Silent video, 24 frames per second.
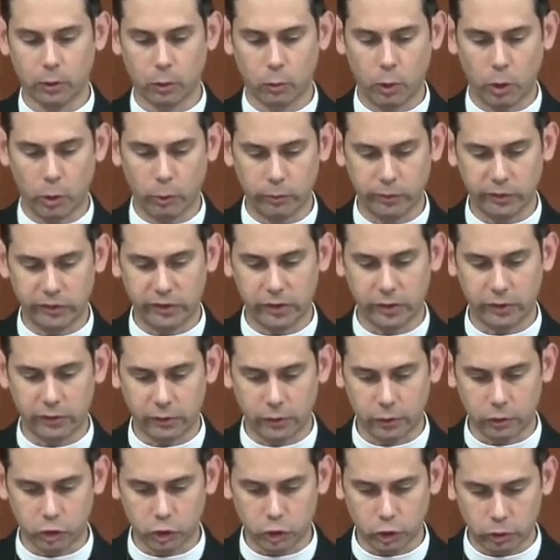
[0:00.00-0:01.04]
quote, since
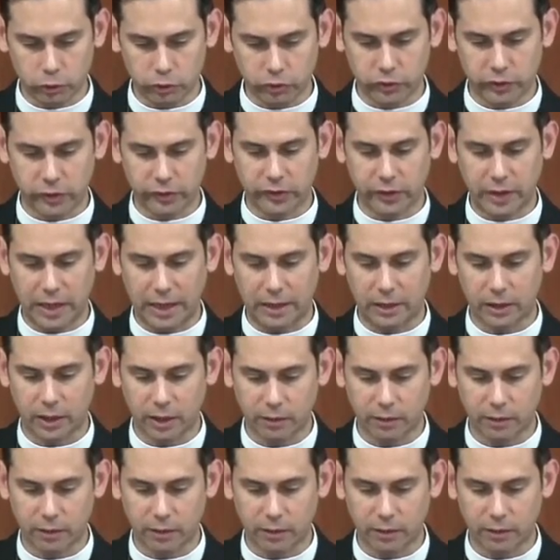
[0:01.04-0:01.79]
the church does not